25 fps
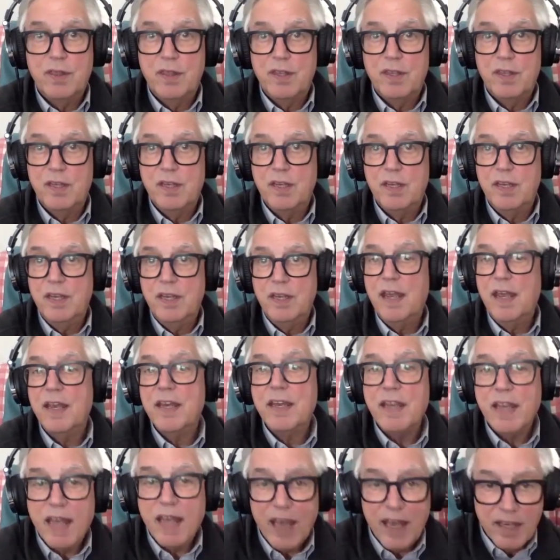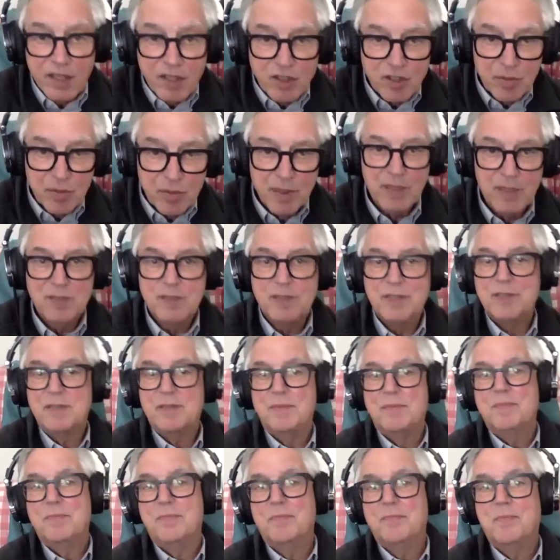the engagement
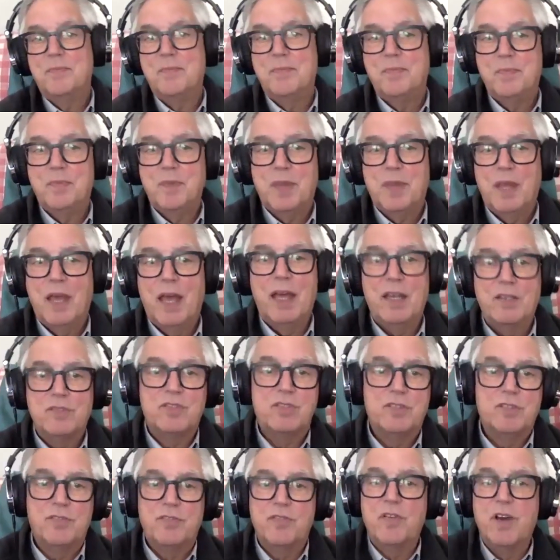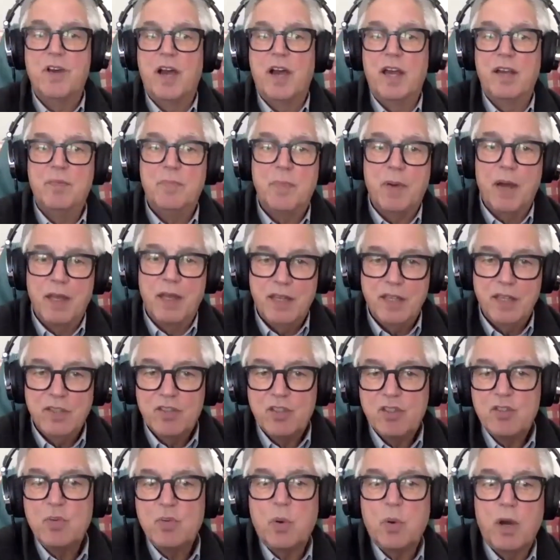as defined by
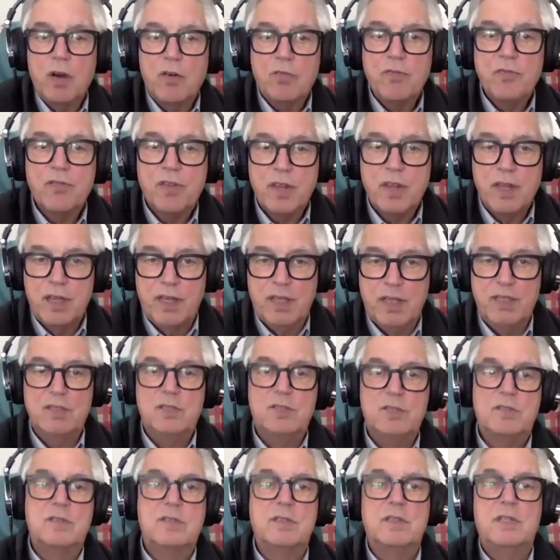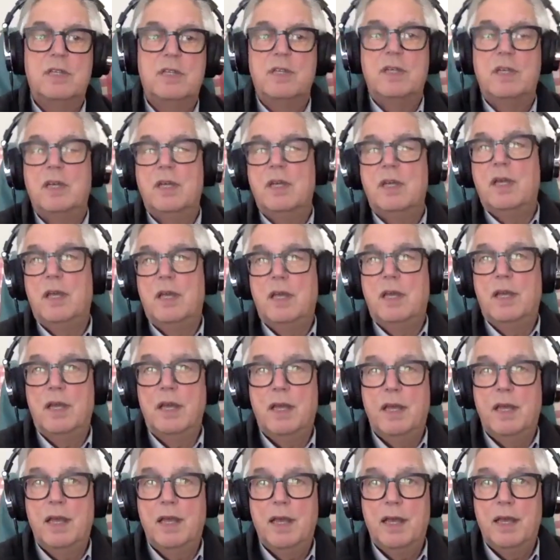these 12 things.
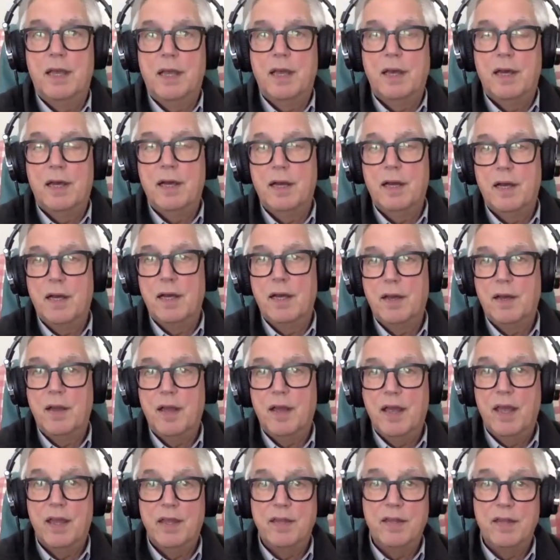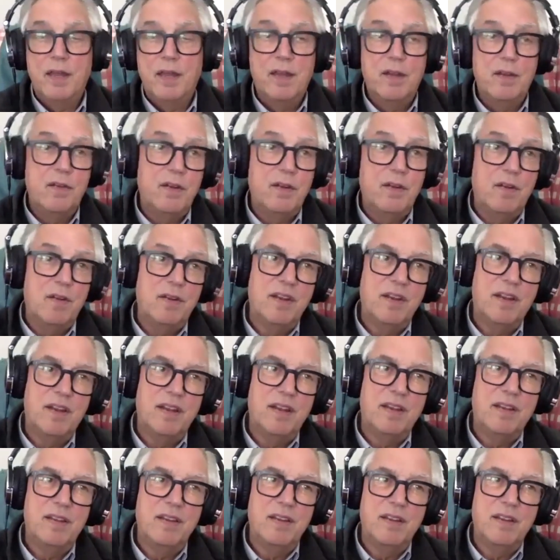And, uh, and then
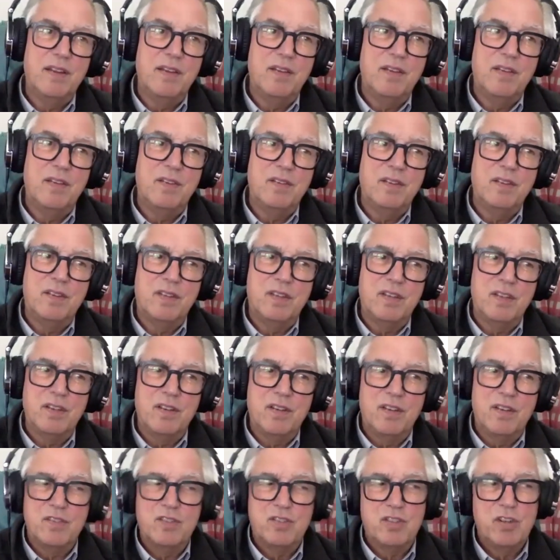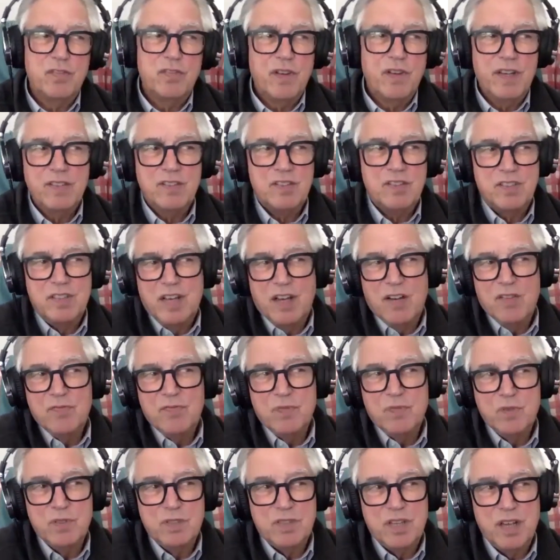the survey
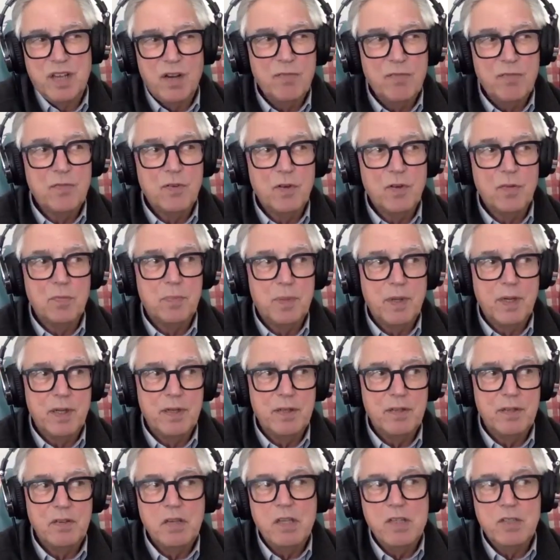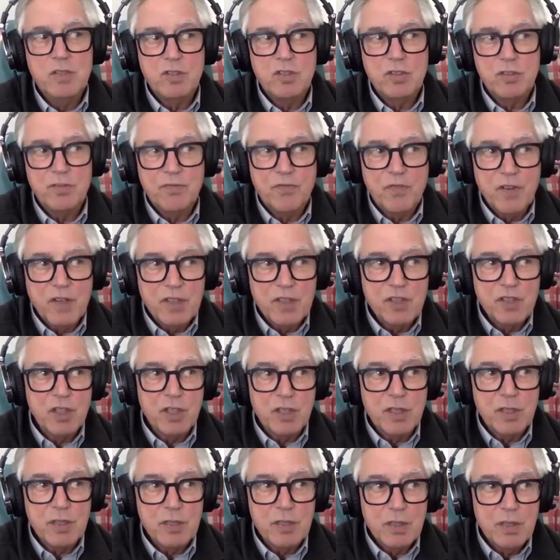itself was helpful, but
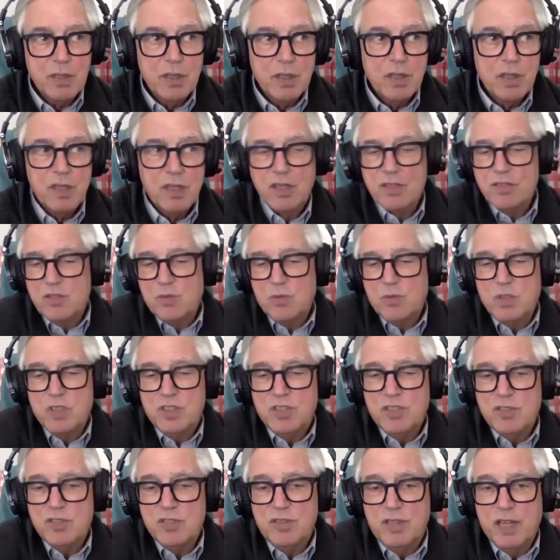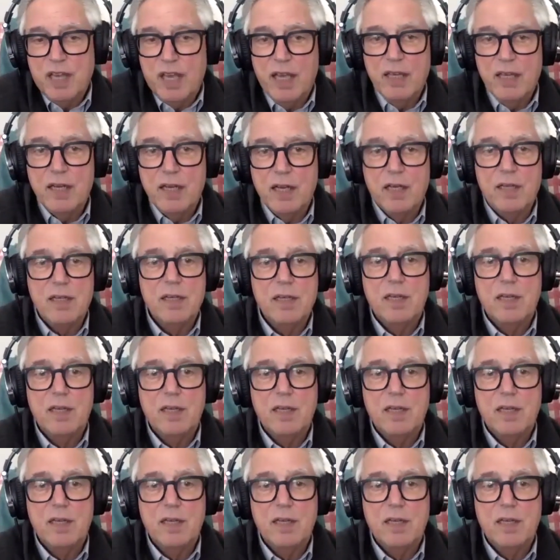insufficient because it was just data.